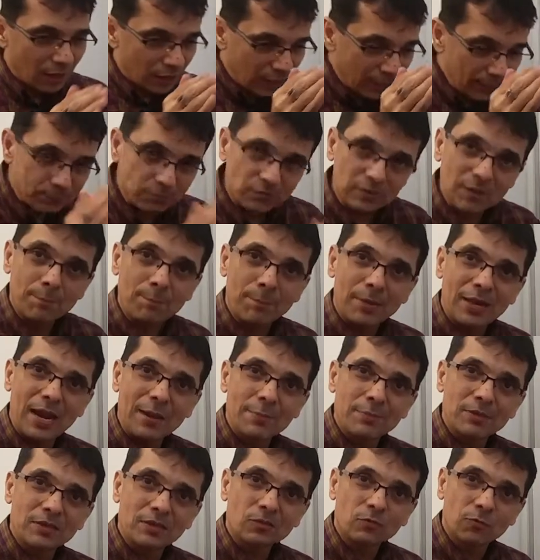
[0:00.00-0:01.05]
Keep some
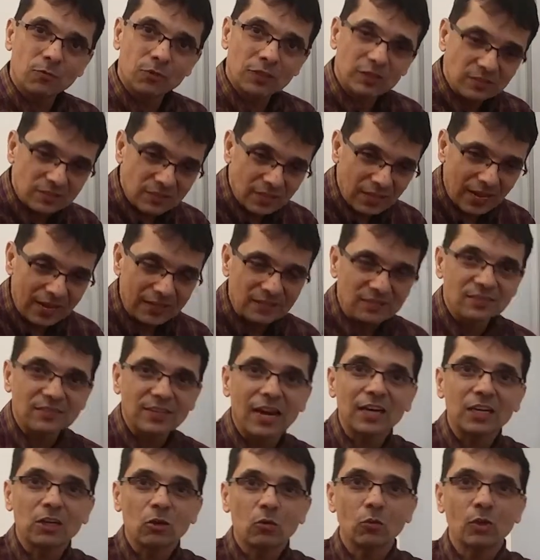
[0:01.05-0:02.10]
parameters fixed and
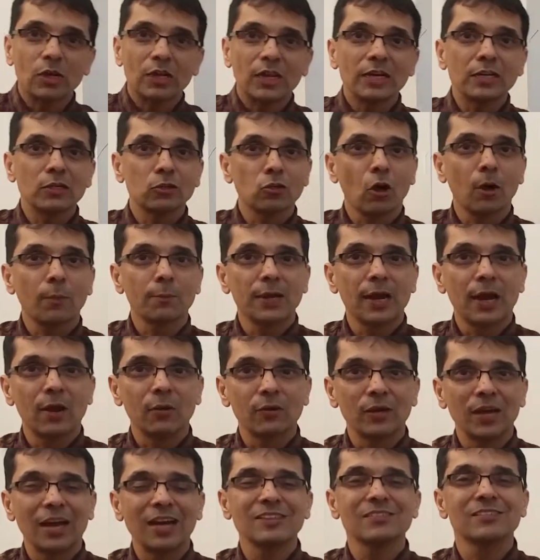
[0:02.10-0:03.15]
start tweaking top
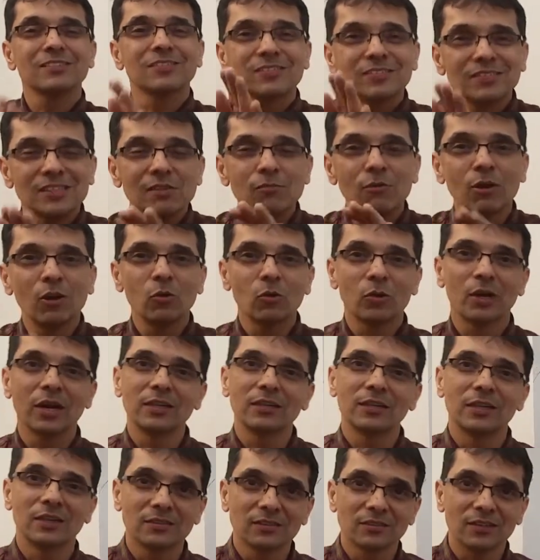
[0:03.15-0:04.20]
down and see where you
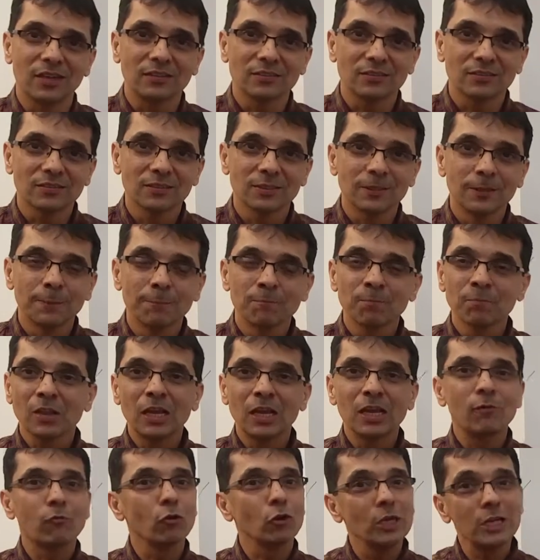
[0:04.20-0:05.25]
get the results.
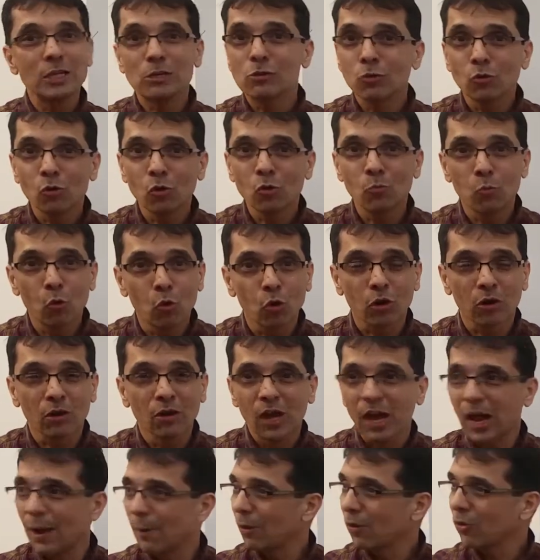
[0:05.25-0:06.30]
If you need to know more
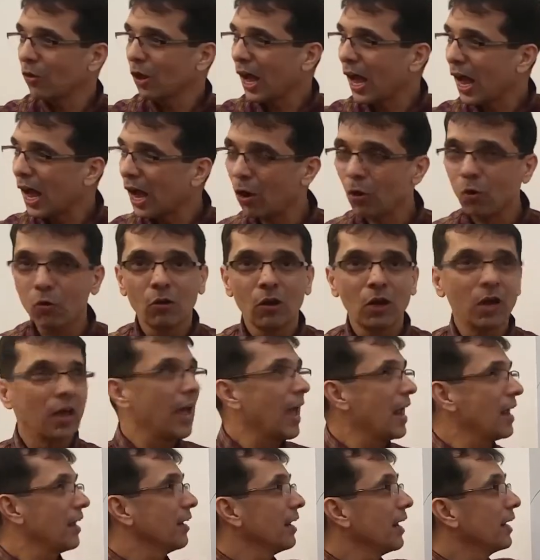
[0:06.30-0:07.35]
about how
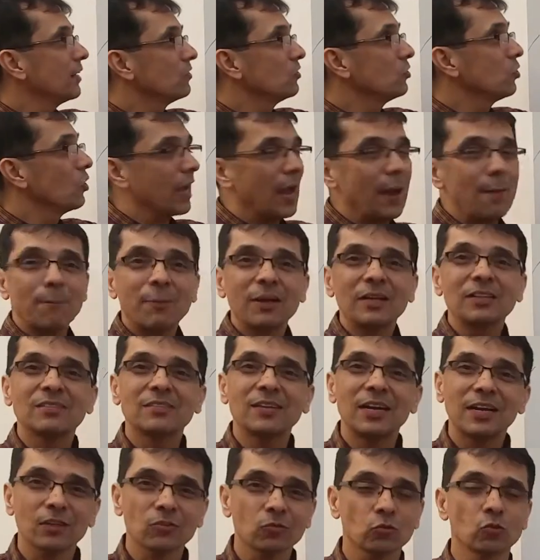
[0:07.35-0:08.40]
analyzing your campaigns,
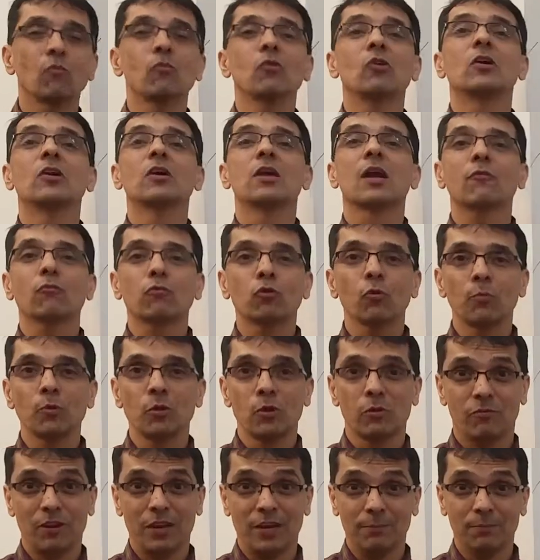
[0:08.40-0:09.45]
let us know. We would love to be
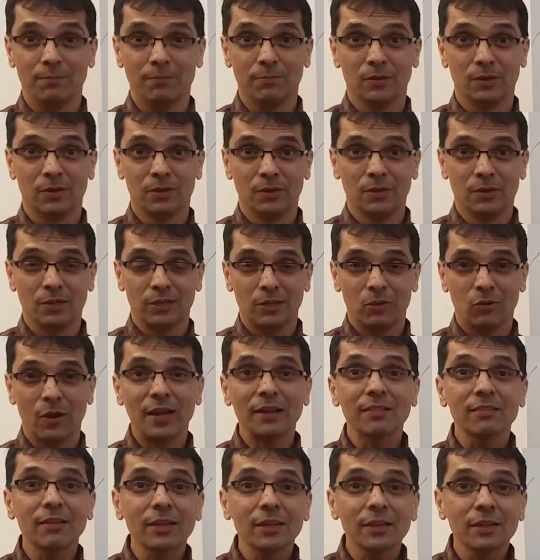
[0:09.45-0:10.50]
of help. You know,
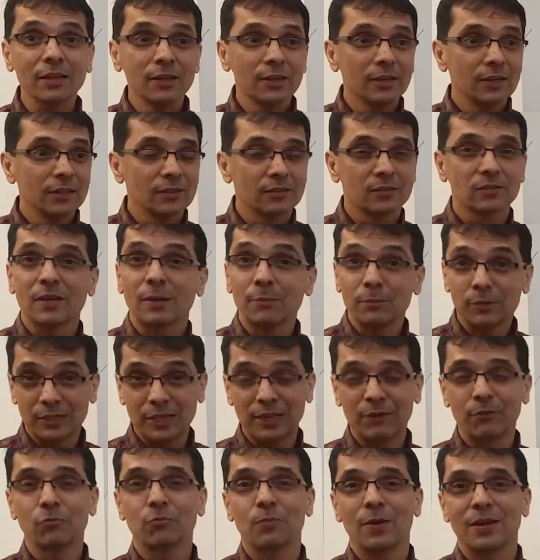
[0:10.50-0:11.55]
I think this is something
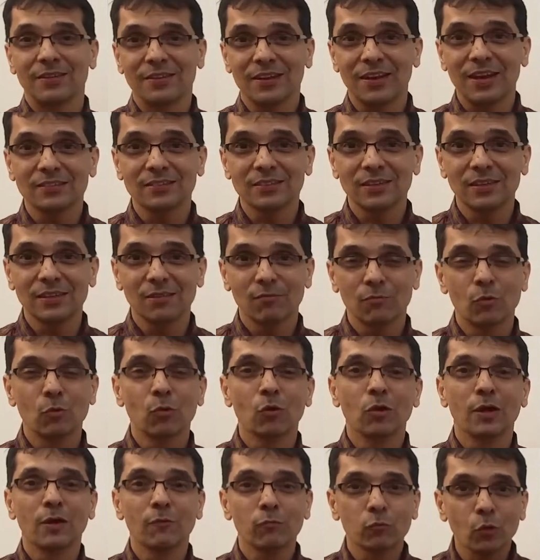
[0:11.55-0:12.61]
that we specialize in. We
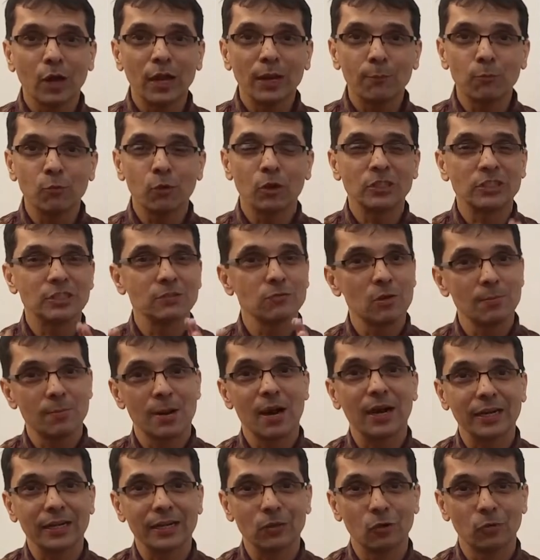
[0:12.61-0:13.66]
would love to help you achieve your
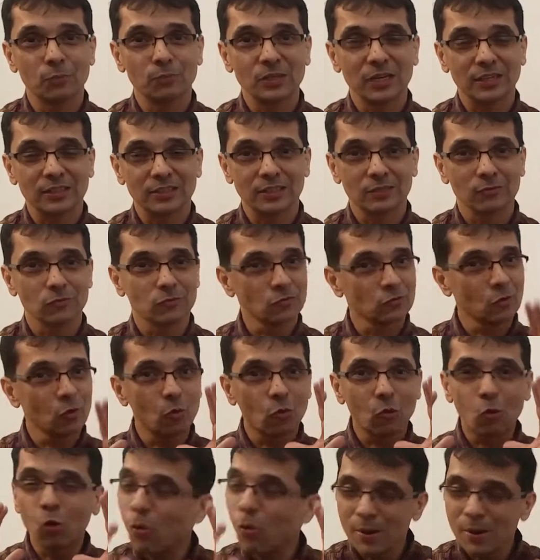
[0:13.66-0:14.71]
marketing objectives. So
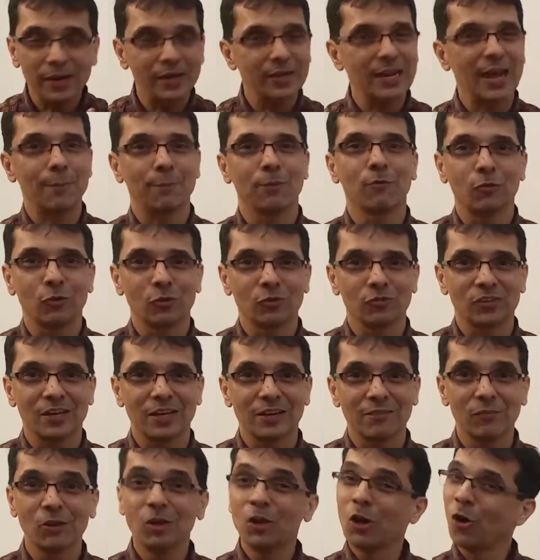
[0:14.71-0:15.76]
make it happen for
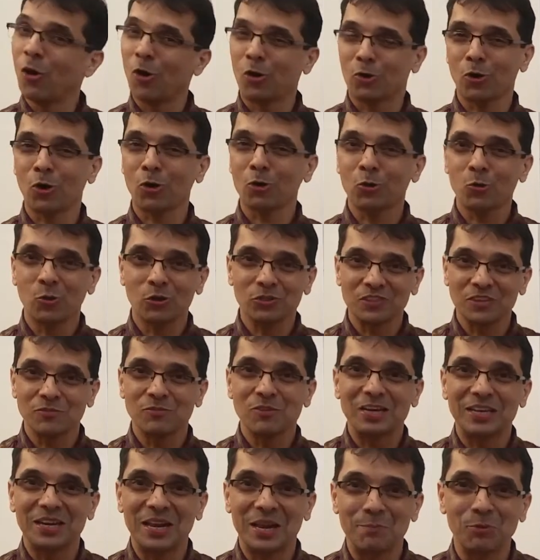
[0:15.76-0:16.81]
yourself or talk to us and
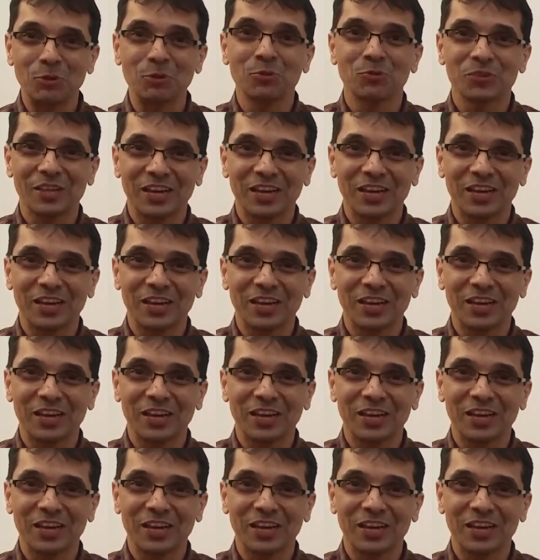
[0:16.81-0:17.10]
we can help you.